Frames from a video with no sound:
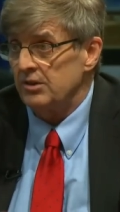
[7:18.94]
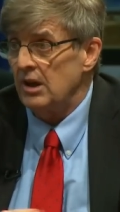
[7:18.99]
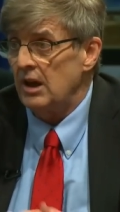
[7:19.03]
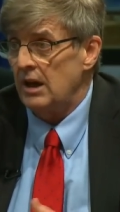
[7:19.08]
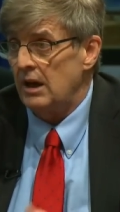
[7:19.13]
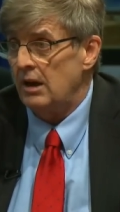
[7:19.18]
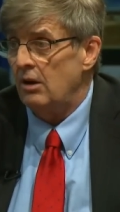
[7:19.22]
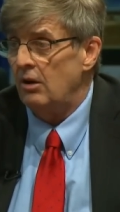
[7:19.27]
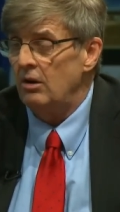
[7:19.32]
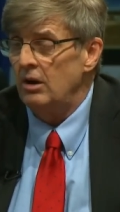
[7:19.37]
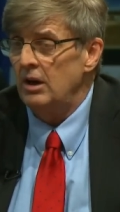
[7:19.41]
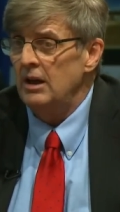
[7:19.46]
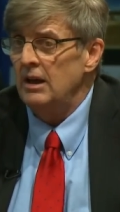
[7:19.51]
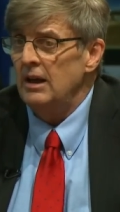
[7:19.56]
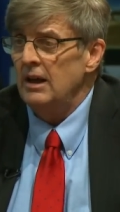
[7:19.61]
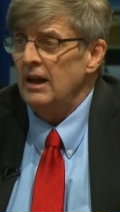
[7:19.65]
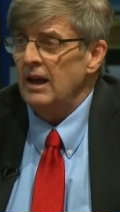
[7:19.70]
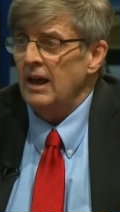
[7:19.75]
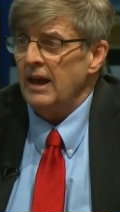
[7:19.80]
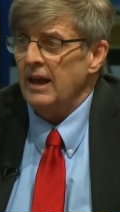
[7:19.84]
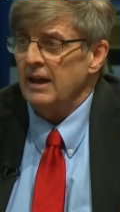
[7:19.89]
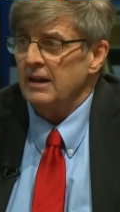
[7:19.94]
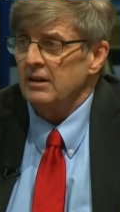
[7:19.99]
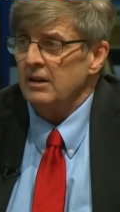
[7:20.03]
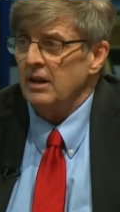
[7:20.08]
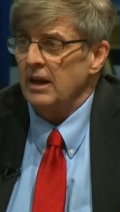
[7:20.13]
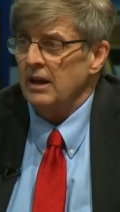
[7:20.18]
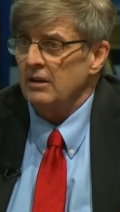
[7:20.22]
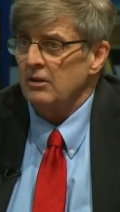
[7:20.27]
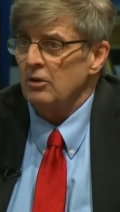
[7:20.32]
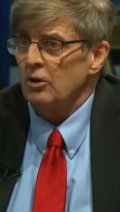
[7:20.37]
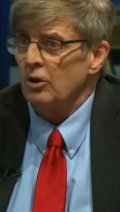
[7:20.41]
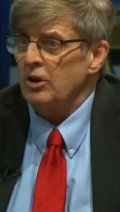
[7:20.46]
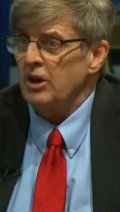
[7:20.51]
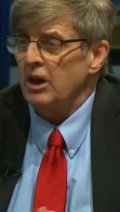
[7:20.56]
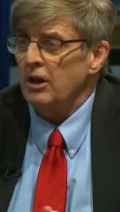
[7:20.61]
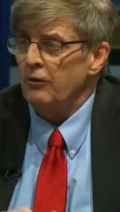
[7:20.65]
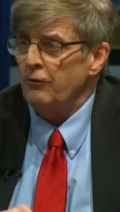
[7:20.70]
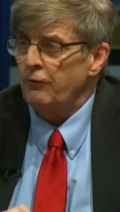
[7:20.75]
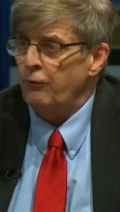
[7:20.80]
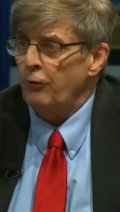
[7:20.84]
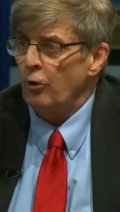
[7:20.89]
now, and
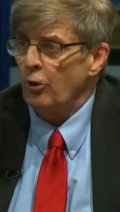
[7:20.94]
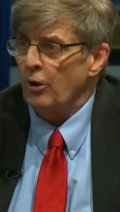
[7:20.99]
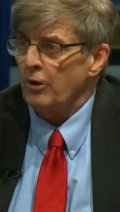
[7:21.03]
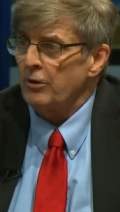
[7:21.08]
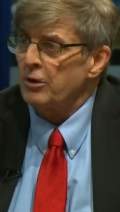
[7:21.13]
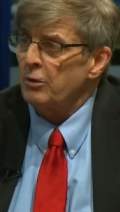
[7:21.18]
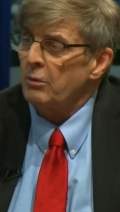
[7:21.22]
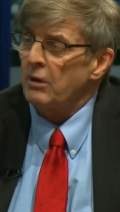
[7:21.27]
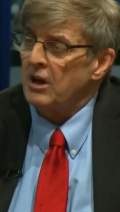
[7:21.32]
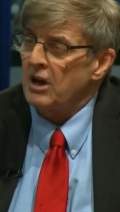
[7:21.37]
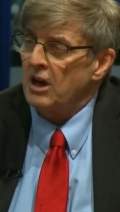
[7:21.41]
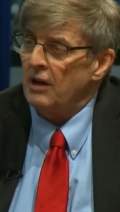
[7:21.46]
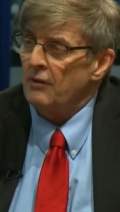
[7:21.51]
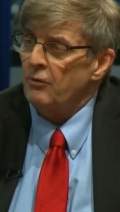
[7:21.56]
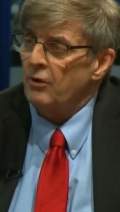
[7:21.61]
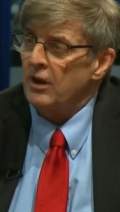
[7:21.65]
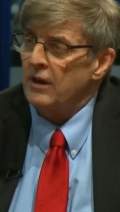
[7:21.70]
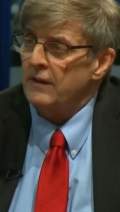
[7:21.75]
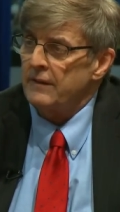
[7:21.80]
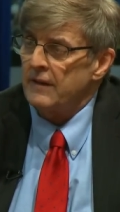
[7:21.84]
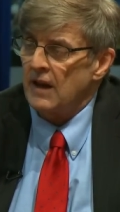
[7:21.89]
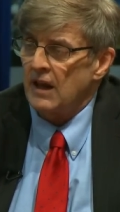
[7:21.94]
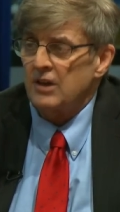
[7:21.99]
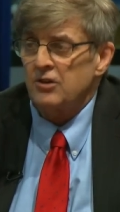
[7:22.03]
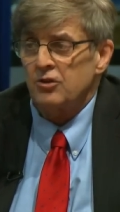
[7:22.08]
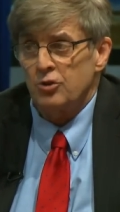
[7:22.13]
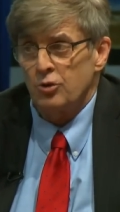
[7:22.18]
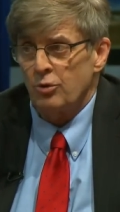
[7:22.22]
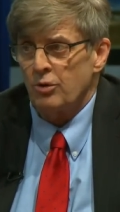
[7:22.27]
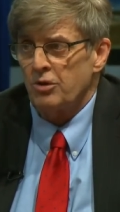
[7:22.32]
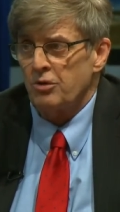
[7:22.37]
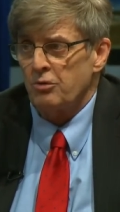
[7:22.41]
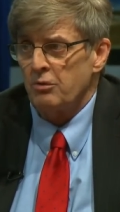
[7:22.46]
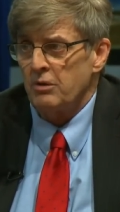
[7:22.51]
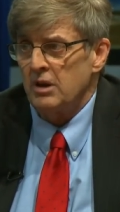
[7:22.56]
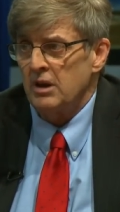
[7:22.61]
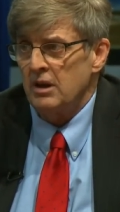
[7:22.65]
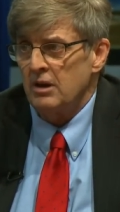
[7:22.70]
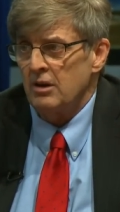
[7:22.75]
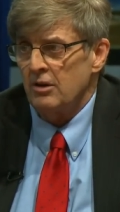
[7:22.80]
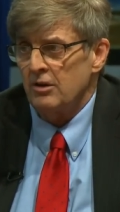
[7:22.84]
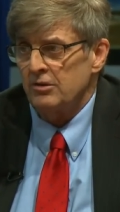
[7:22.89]
looking for the recovery in the next 2 or 3
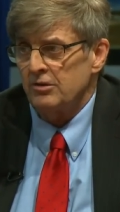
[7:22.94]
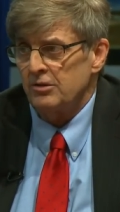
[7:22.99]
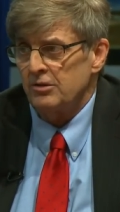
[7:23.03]
years.